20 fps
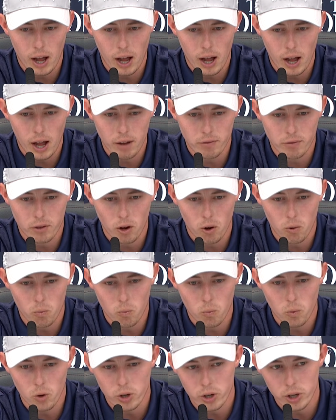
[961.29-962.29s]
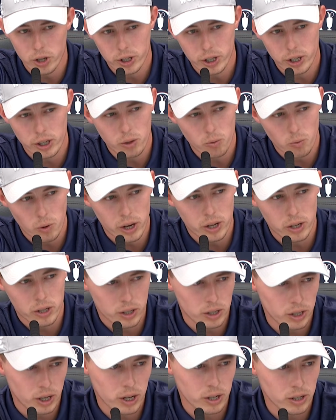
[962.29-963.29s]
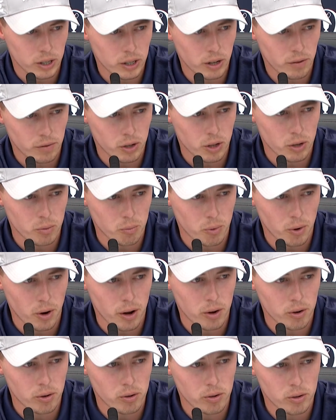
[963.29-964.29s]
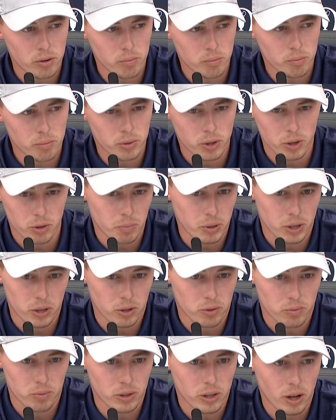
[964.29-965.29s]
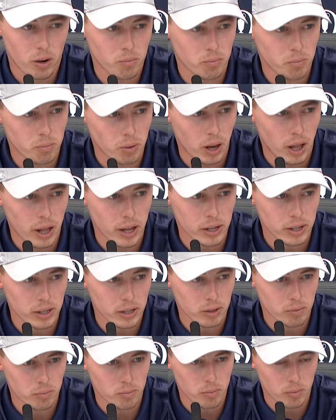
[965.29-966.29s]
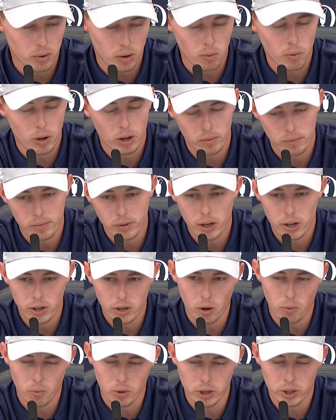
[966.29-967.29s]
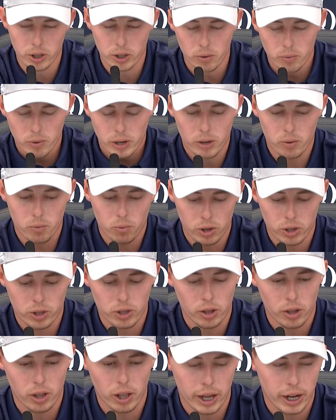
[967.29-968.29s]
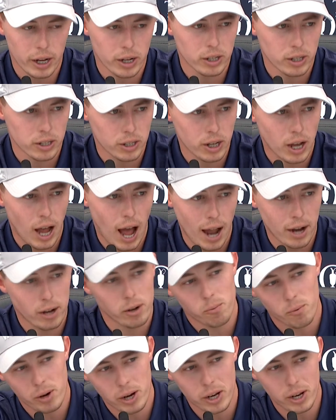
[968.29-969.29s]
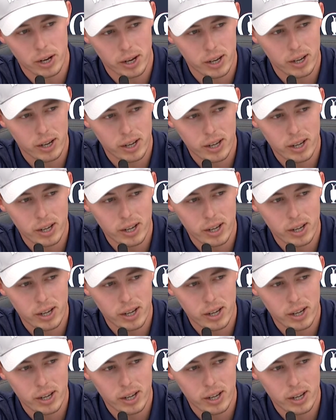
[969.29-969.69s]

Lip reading: I've got worse in the wind since I've turned pro, just because we don't play in as well. Not worse in the wind, worse on links and wind.